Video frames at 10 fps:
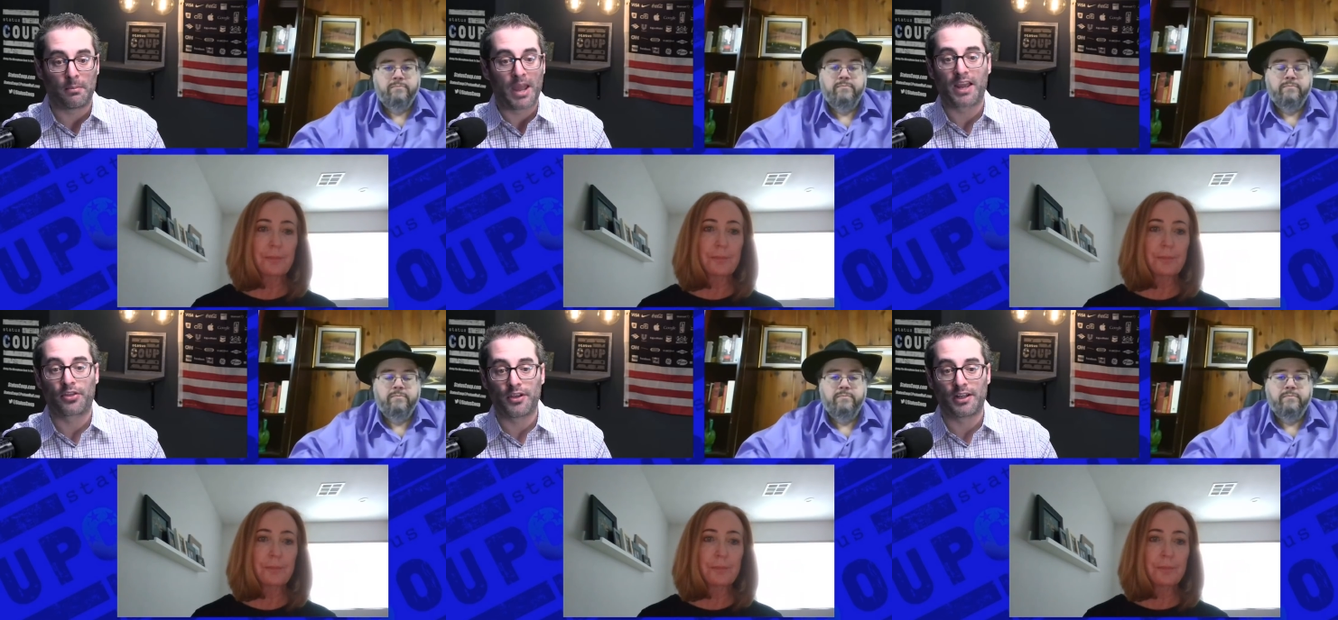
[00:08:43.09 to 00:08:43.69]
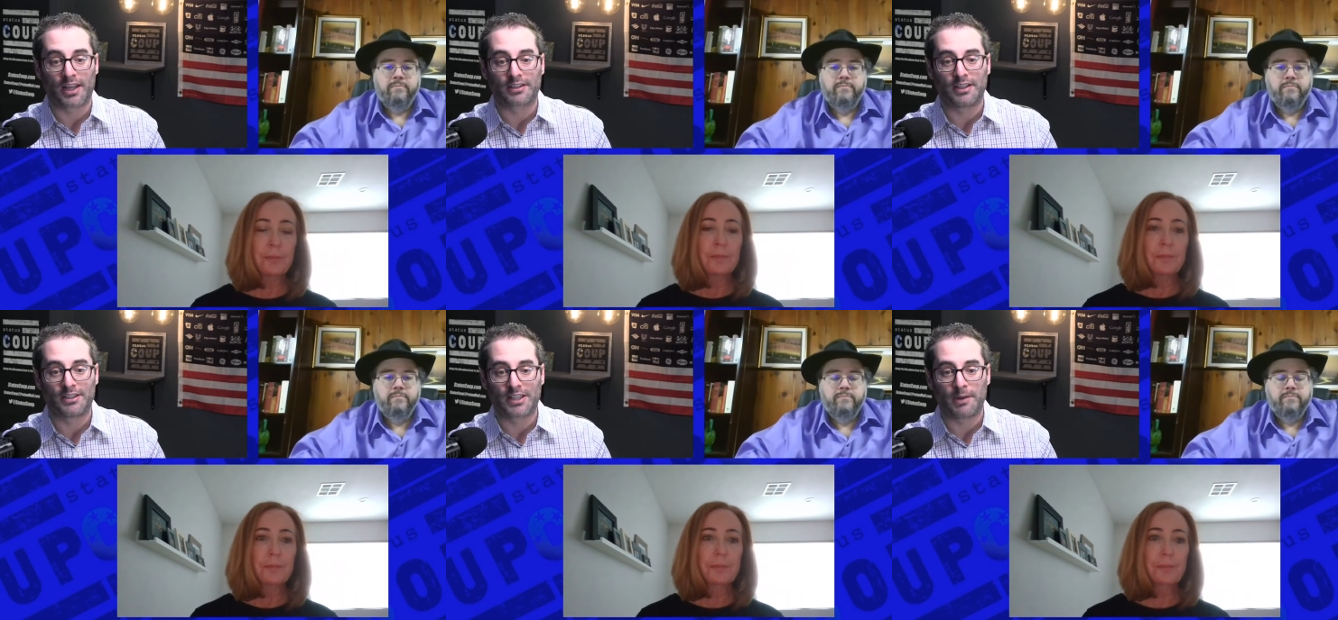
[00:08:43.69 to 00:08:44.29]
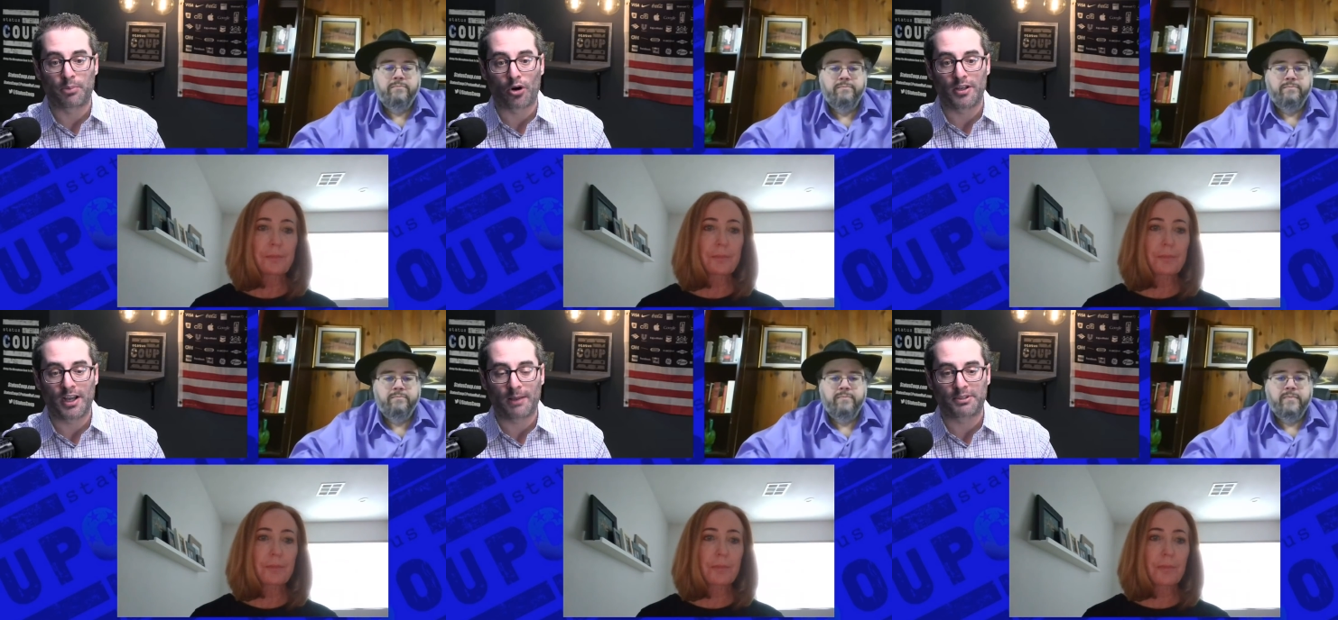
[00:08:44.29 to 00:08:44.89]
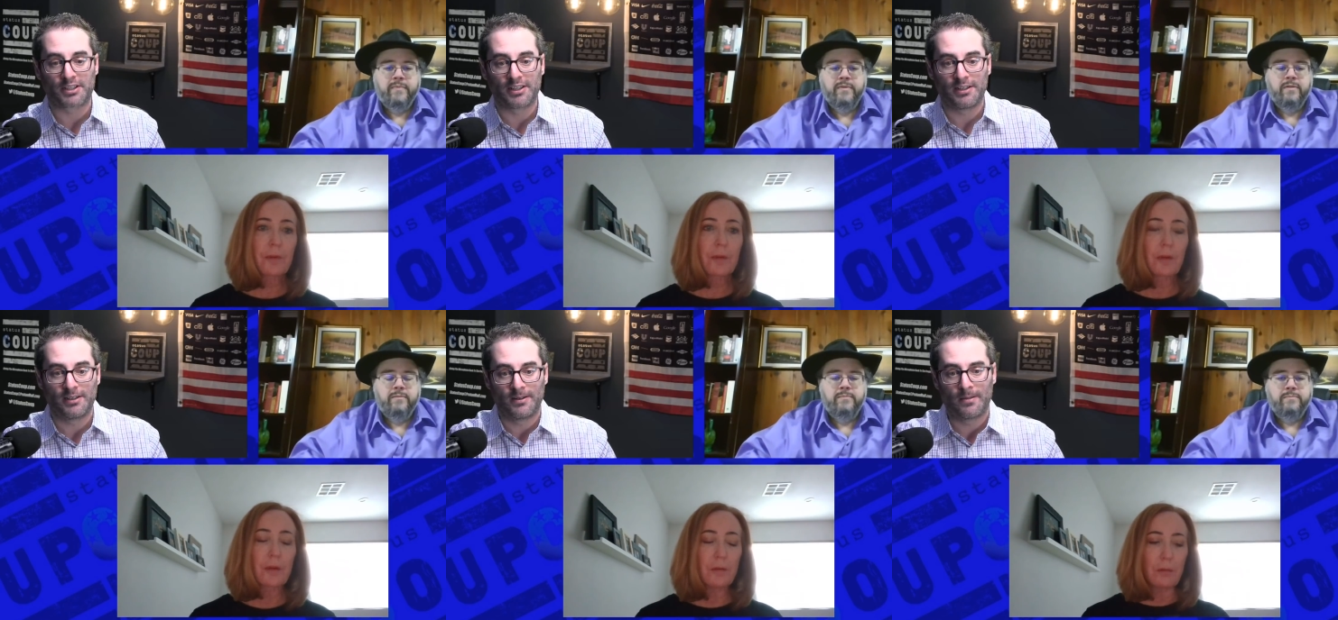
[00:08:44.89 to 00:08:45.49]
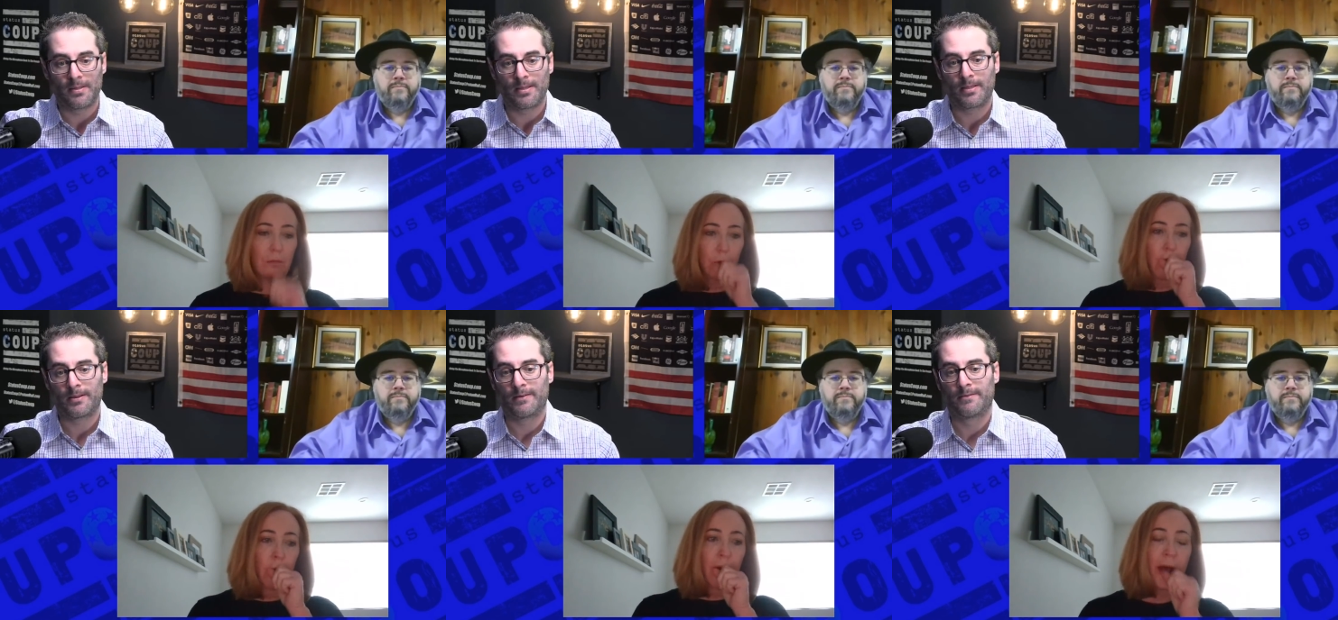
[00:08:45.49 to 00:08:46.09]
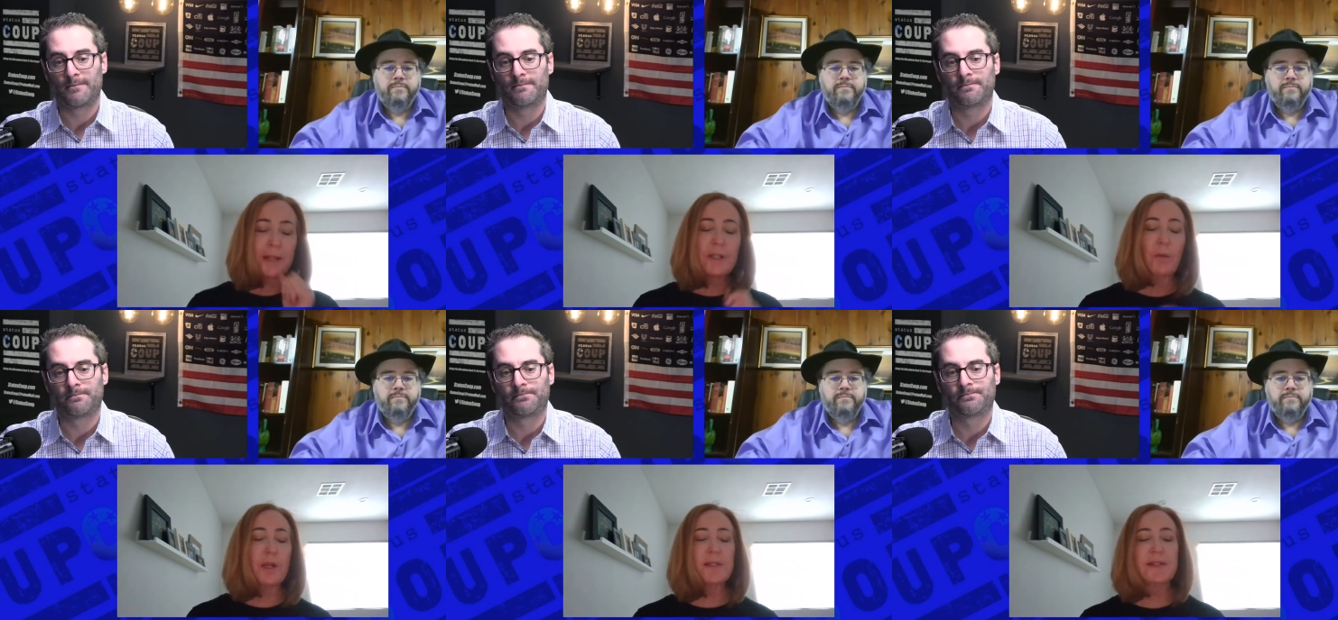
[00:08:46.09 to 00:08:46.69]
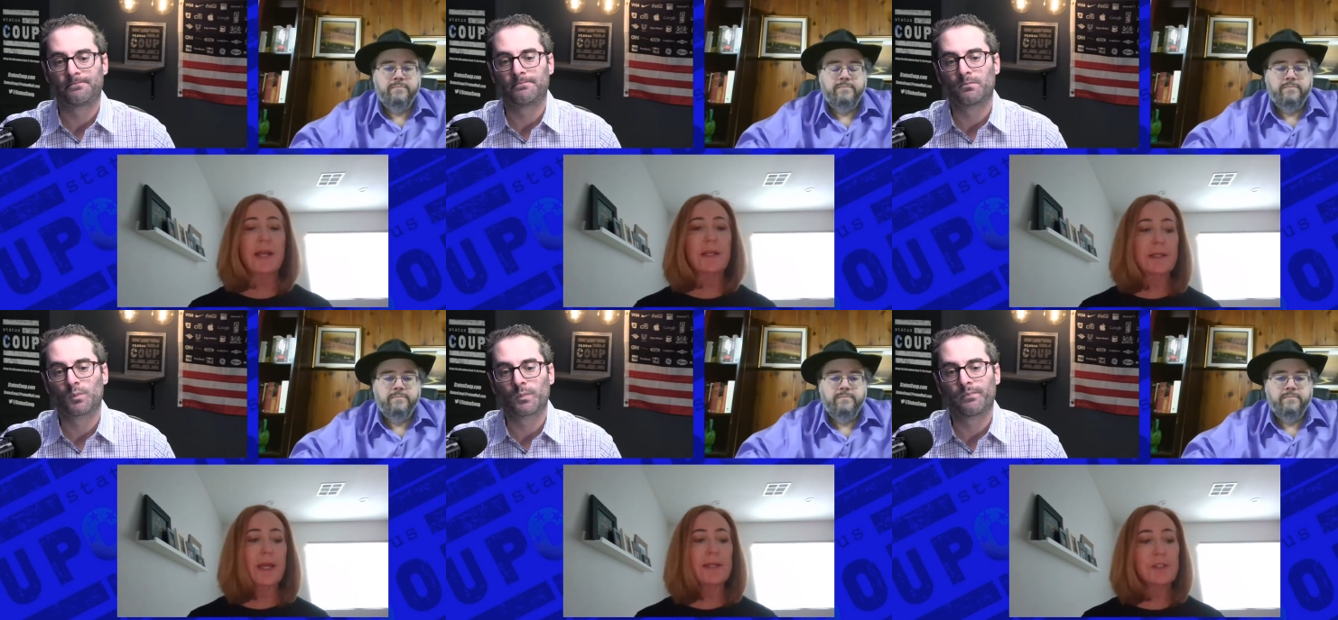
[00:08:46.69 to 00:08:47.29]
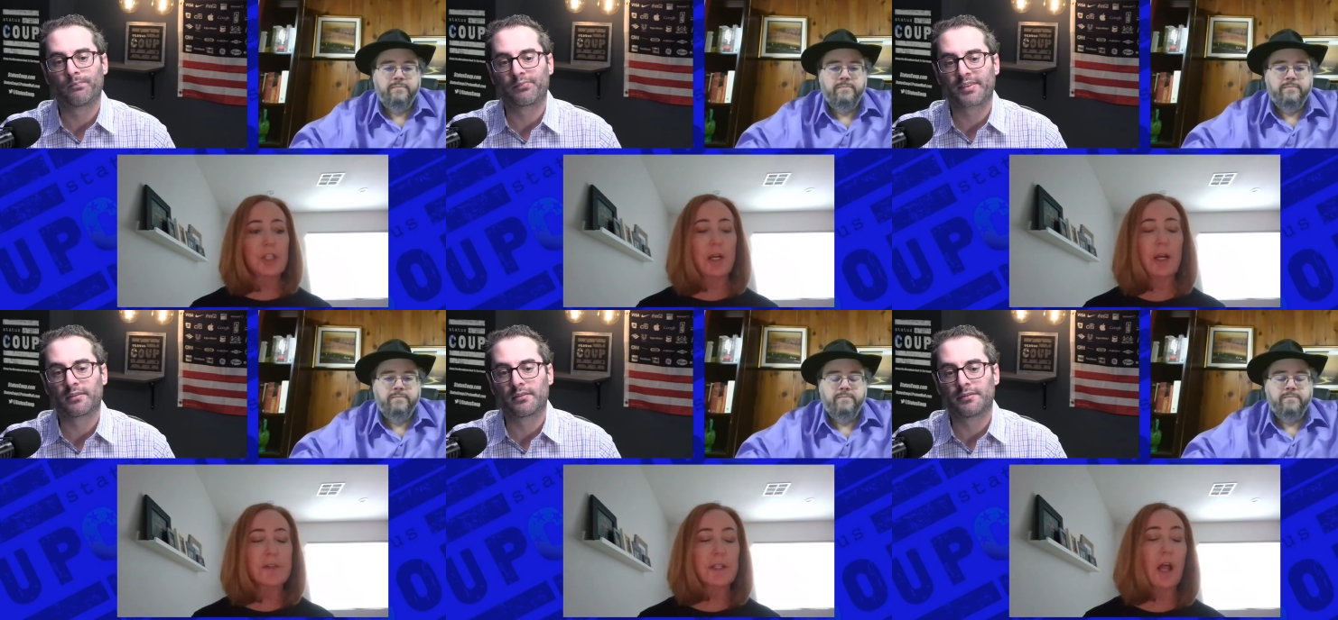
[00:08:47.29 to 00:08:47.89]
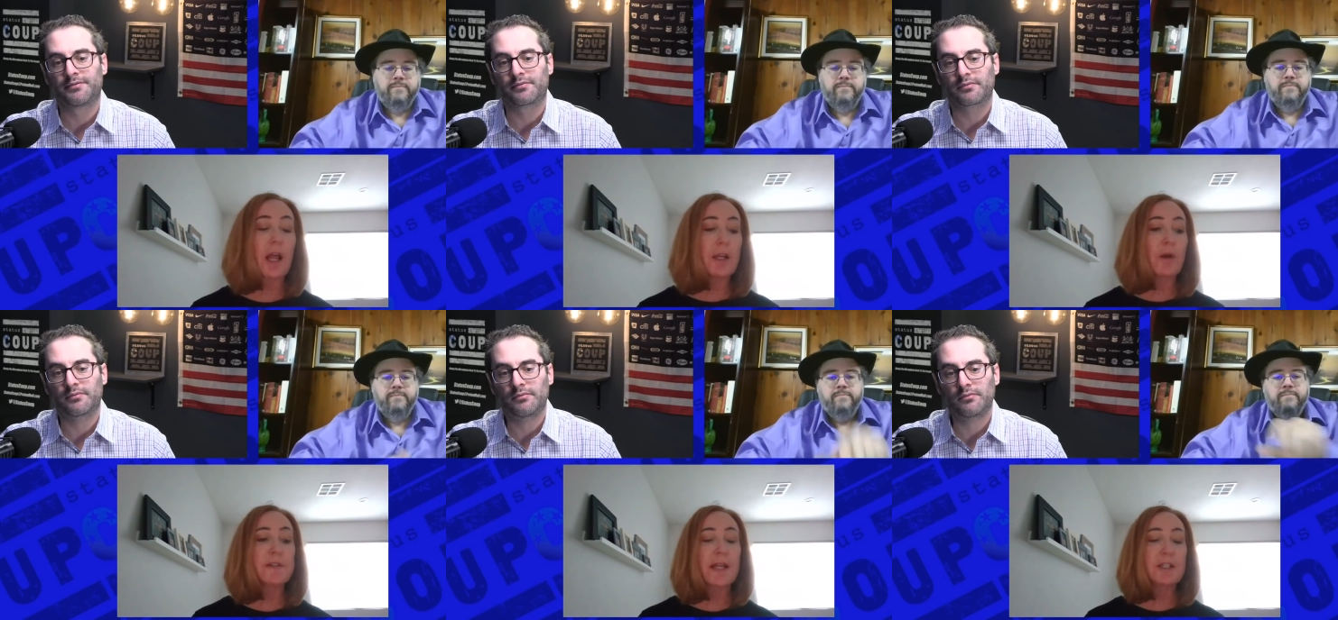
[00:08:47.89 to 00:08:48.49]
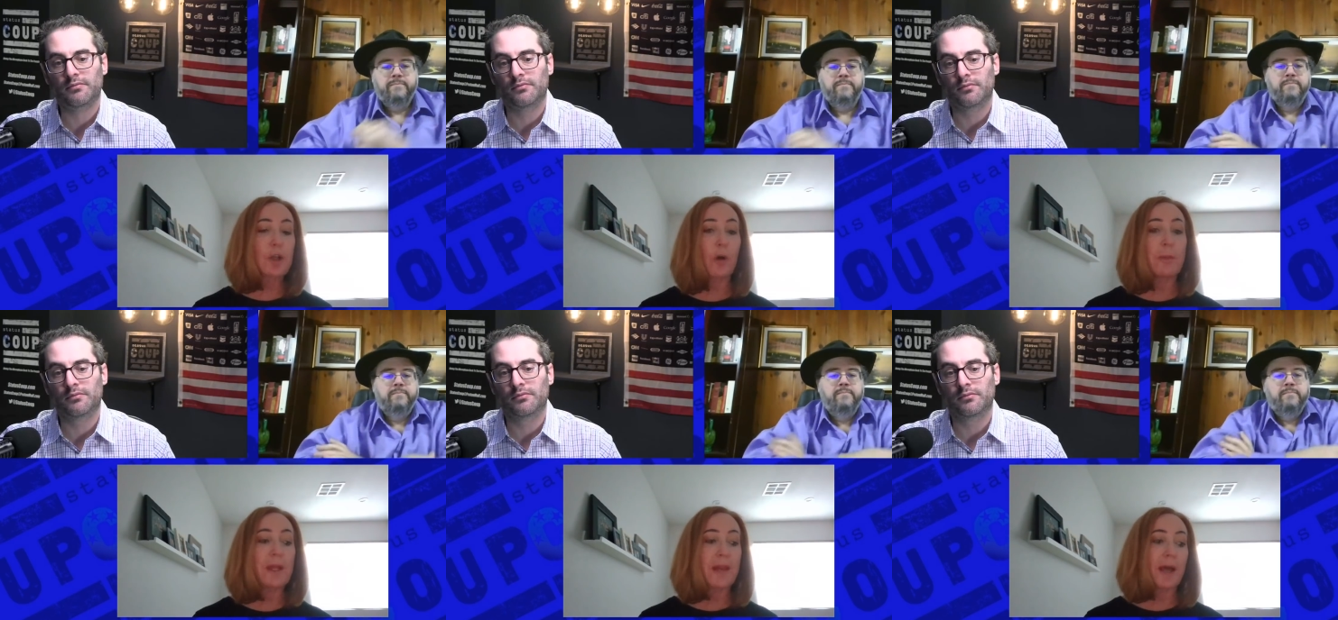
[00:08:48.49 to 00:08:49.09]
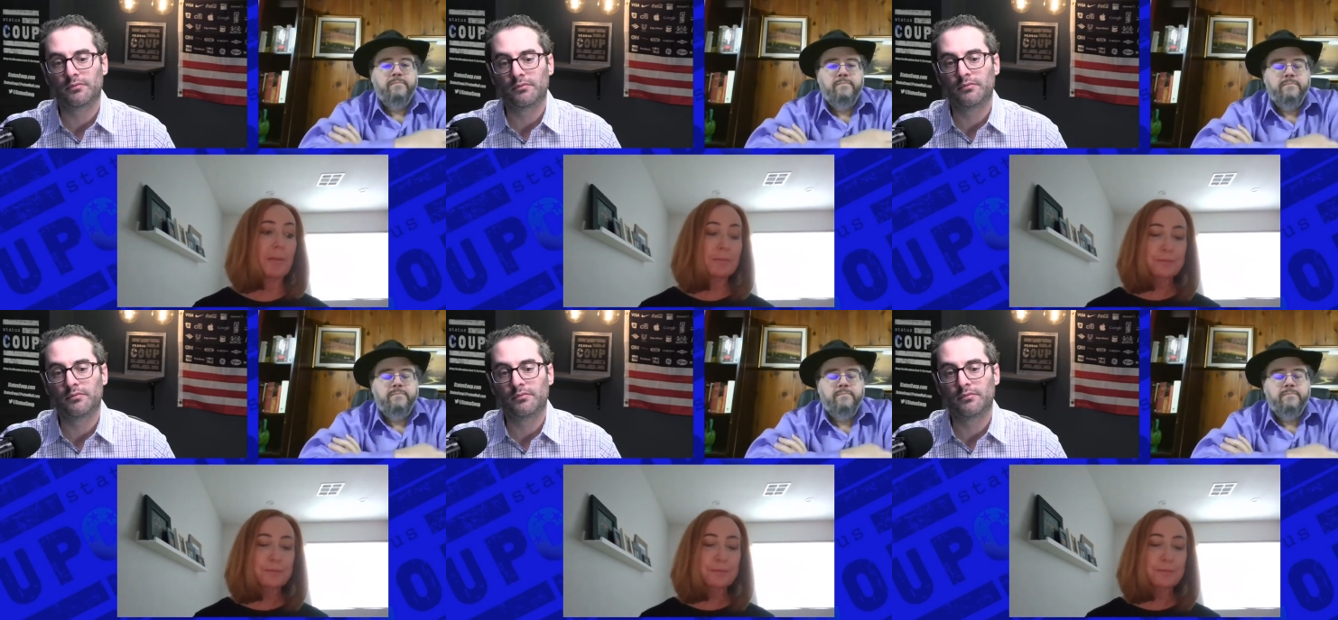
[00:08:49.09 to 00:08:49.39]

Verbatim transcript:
Speaker 1: make the elected state party obsolete.
Speaker 2: I don't want to second guess Chair Harrison. All I know is that he told me that